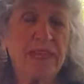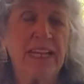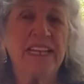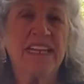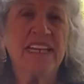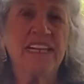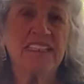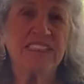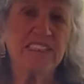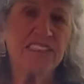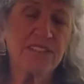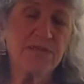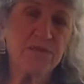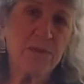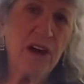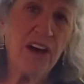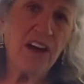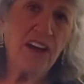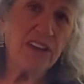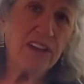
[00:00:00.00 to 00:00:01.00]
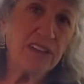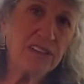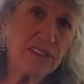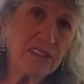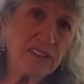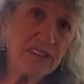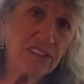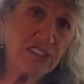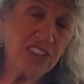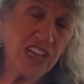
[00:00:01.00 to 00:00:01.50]
A small
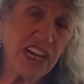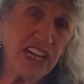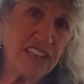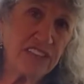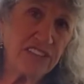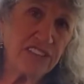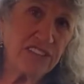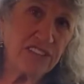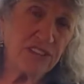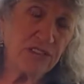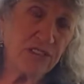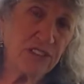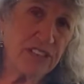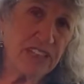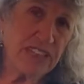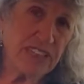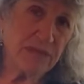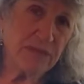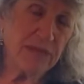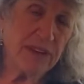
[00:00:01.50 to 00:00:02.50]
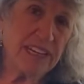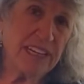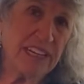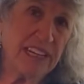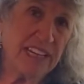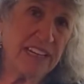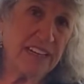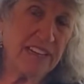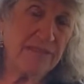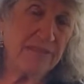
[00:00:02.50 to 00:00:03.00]
child's accordion might
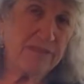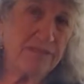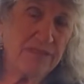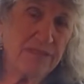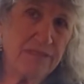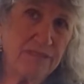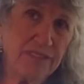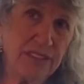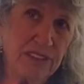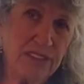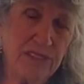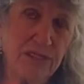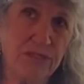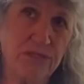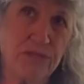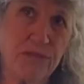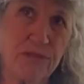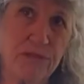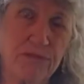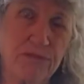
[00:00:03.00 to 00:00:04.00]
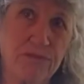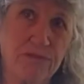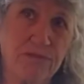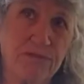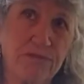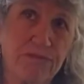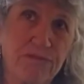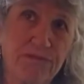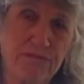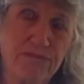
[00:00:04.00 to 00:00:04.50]
have
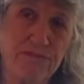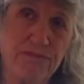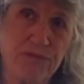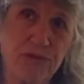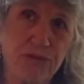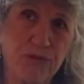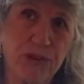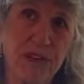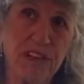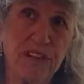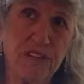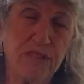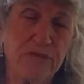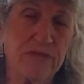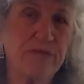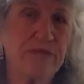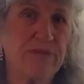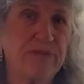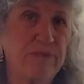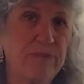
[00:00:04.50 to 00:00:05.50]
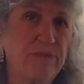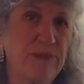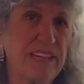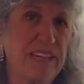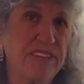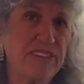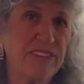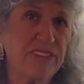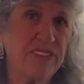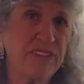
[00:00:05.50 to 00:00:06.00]
12
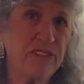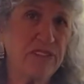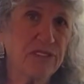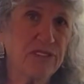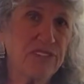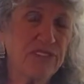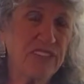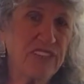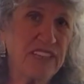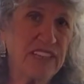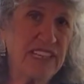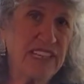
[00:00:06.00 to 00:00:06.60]
bass notes.